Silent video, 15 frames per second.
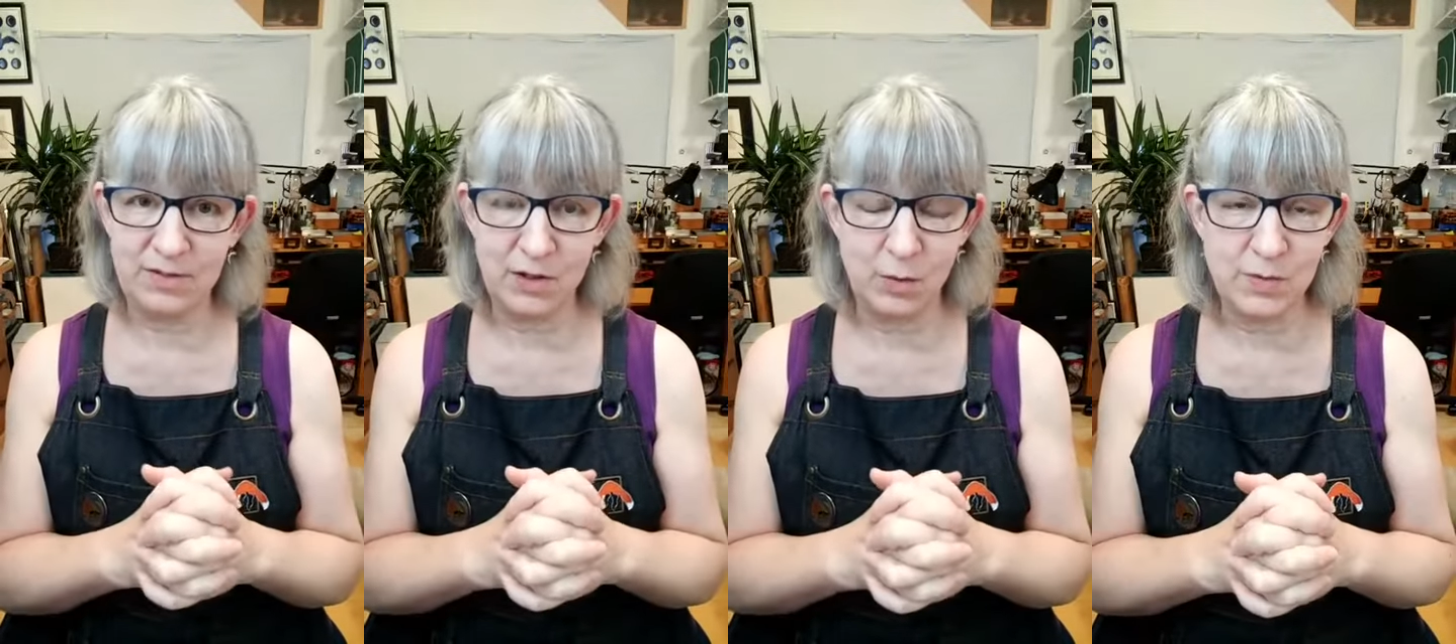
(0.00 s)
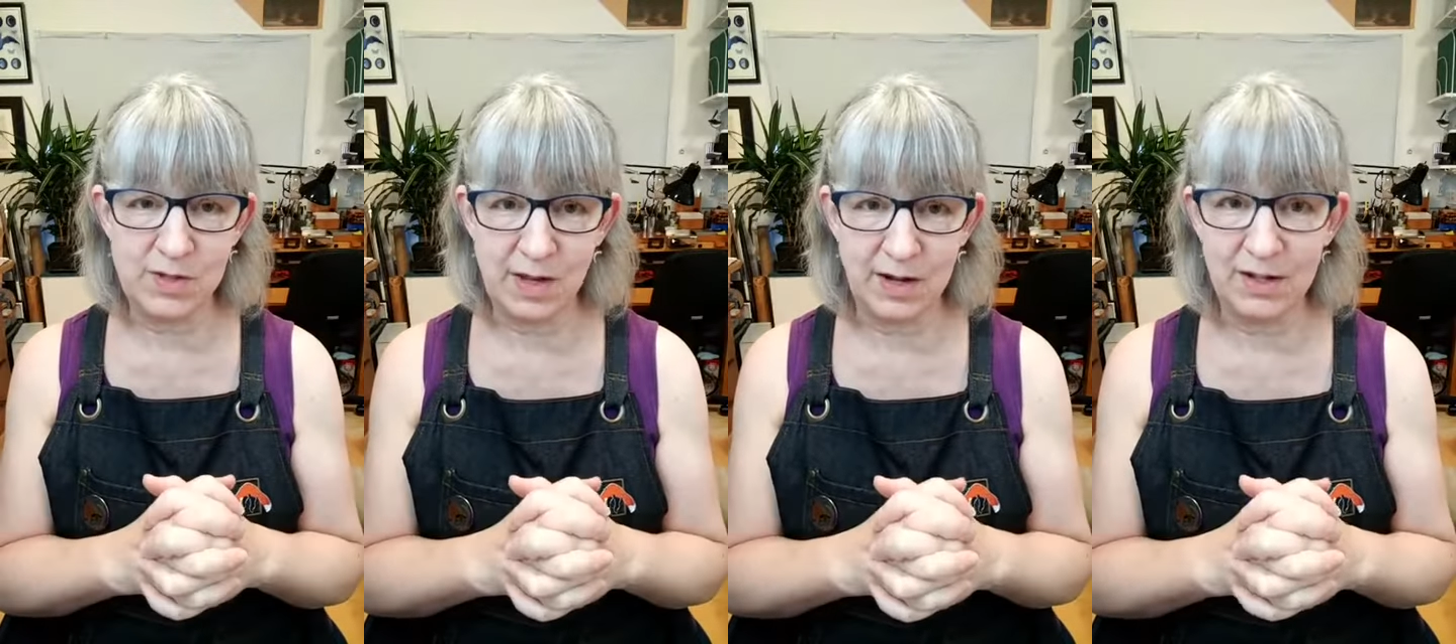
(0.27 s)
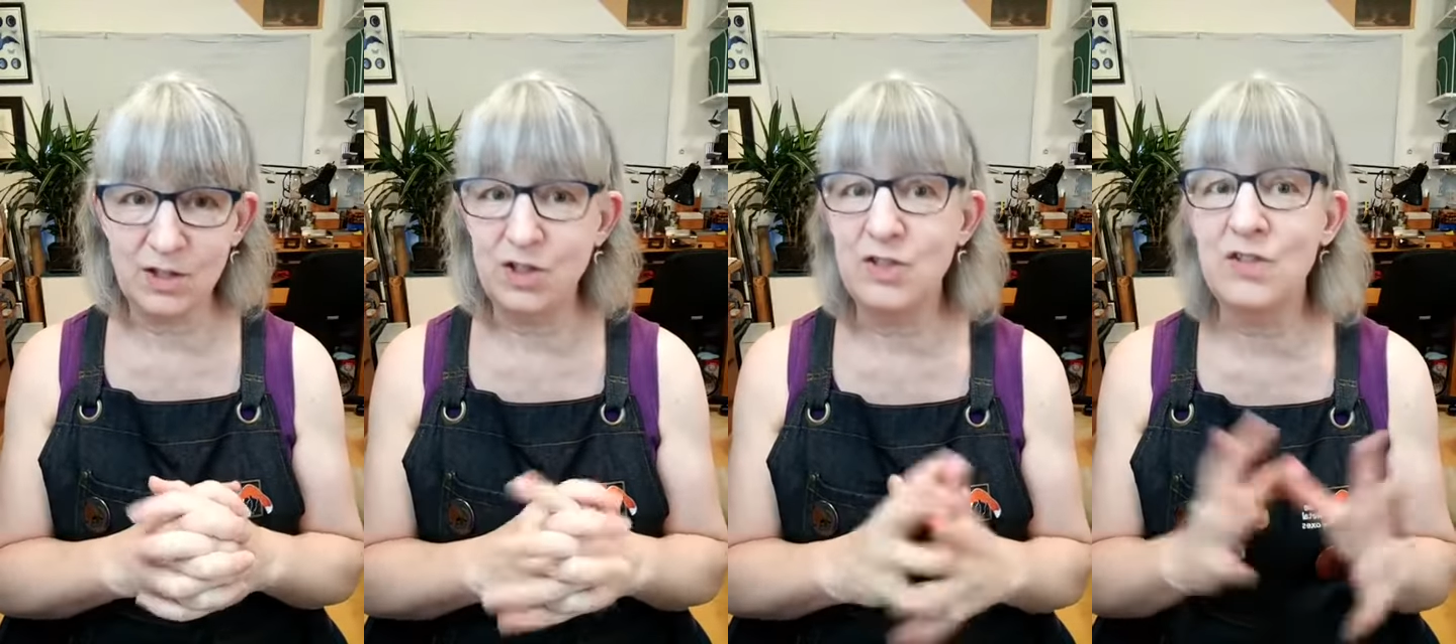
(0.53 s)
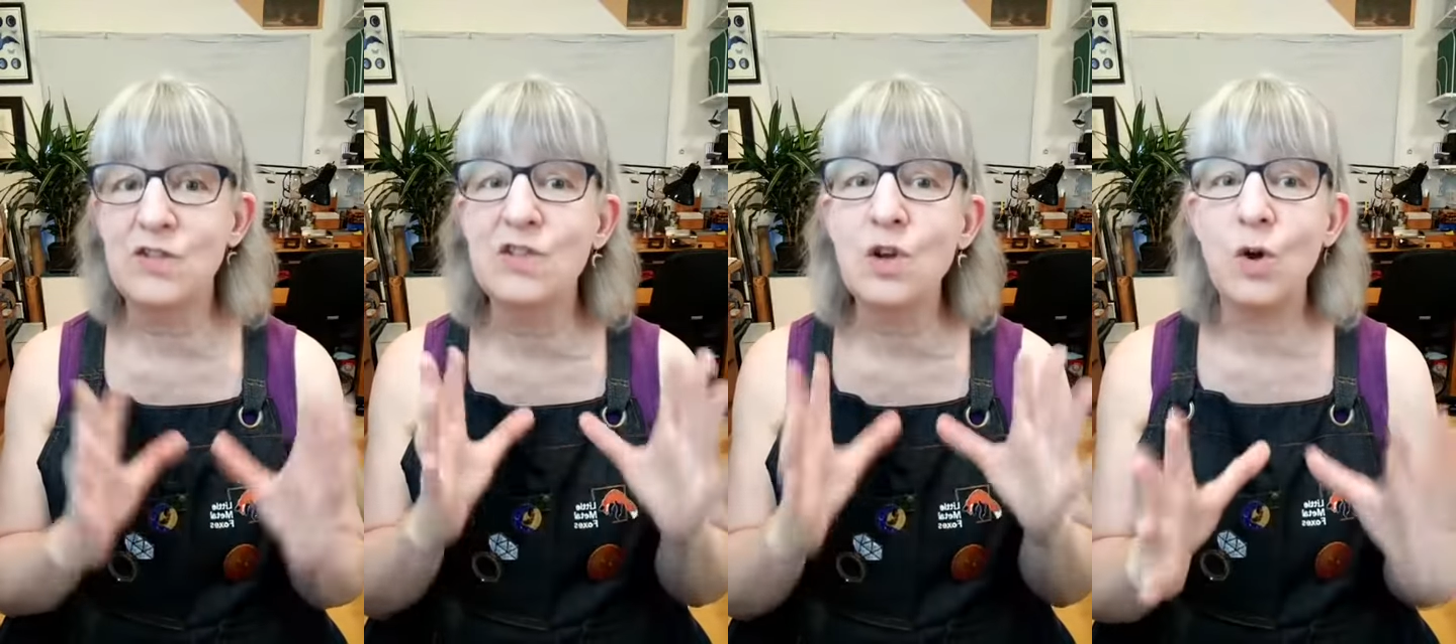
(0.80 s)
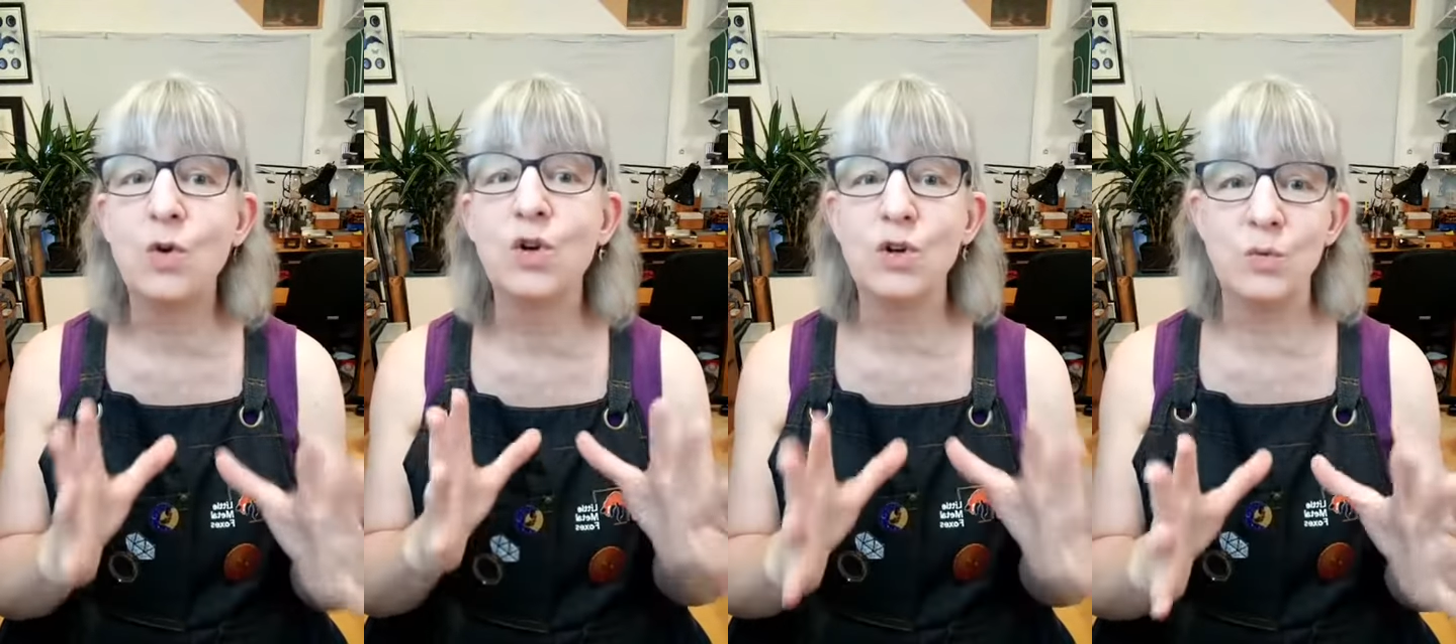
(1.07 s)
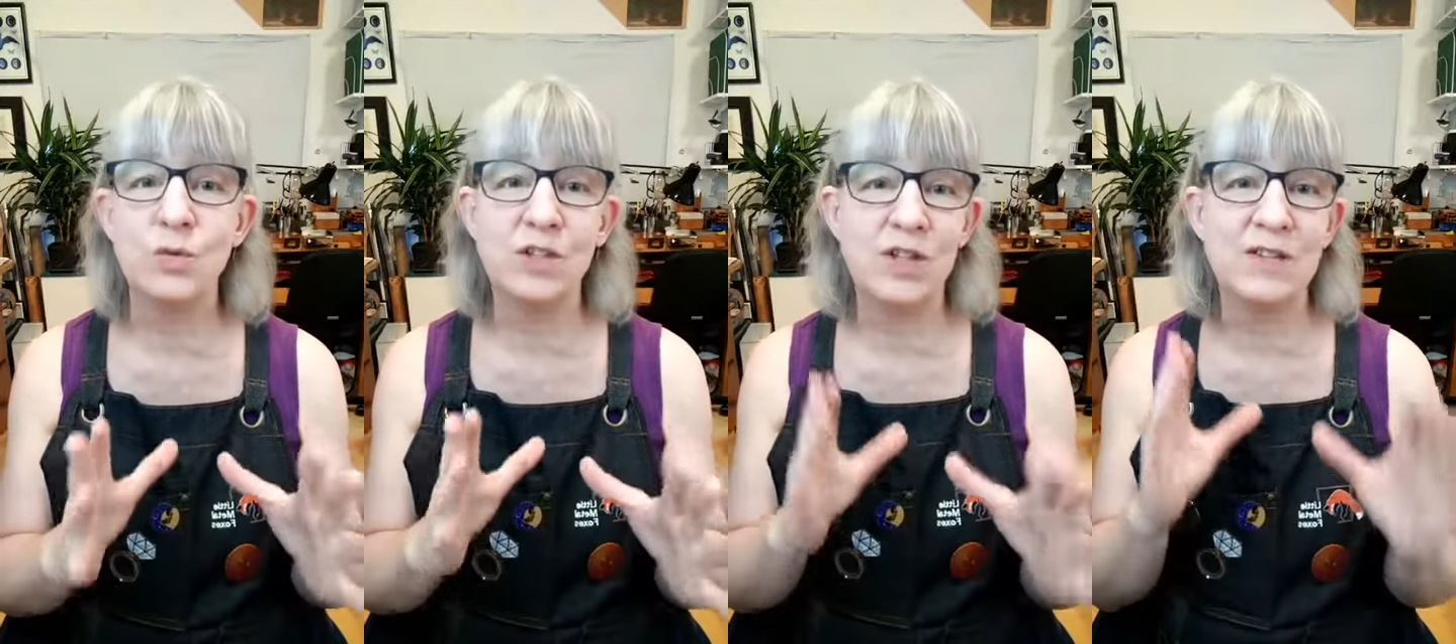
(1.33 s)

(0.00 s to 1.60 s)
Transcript: stone setting, and she's so good.